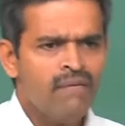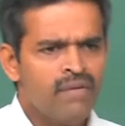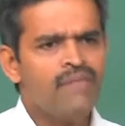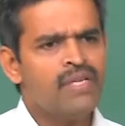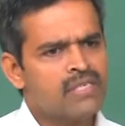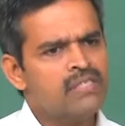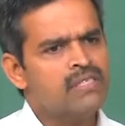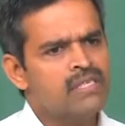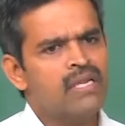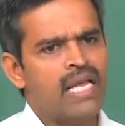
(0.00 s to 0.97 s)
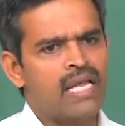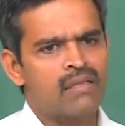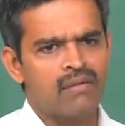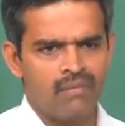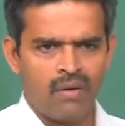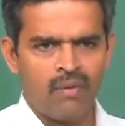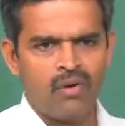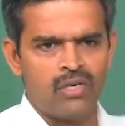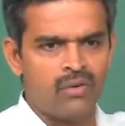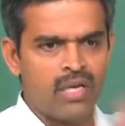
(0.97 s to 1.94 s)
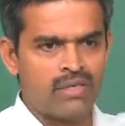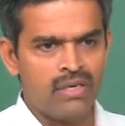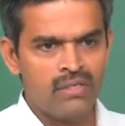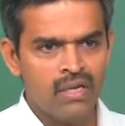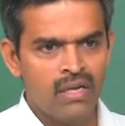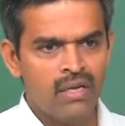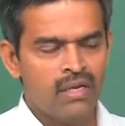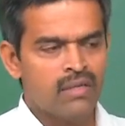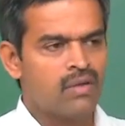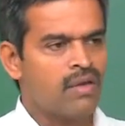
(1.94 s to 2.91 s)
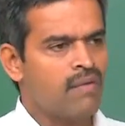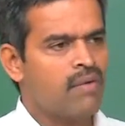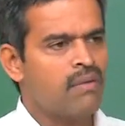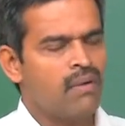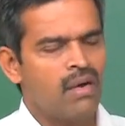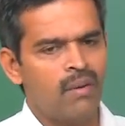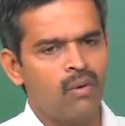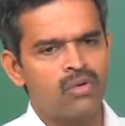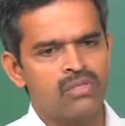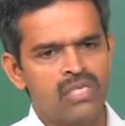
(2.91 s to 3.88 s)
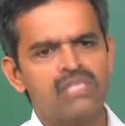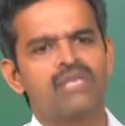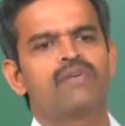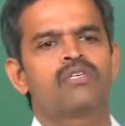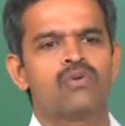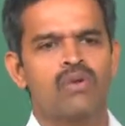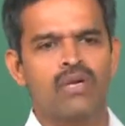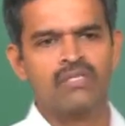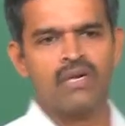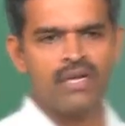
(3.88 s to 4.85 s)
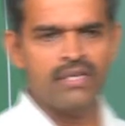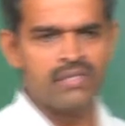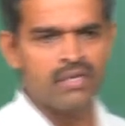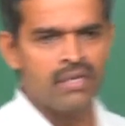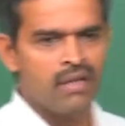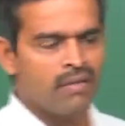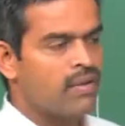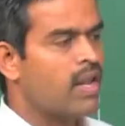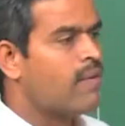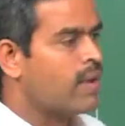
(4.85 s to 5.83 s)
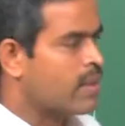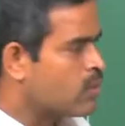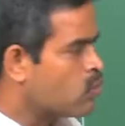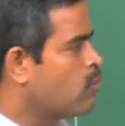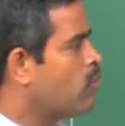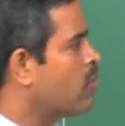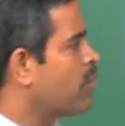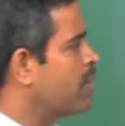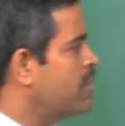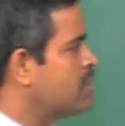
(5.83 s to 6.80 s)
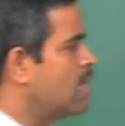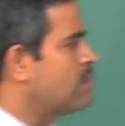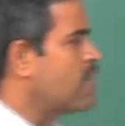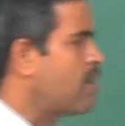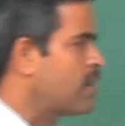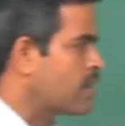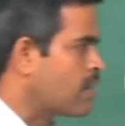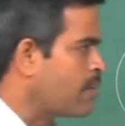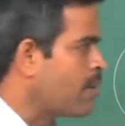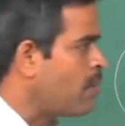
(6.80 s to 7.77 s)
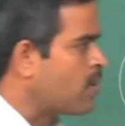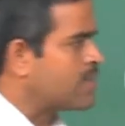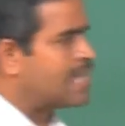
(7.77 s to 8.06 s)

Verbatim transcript: We have discussed this in length for our 42 lectures. So, I have given about 6 7 tutorials released, we will have another 2 more released and we have another couple of mock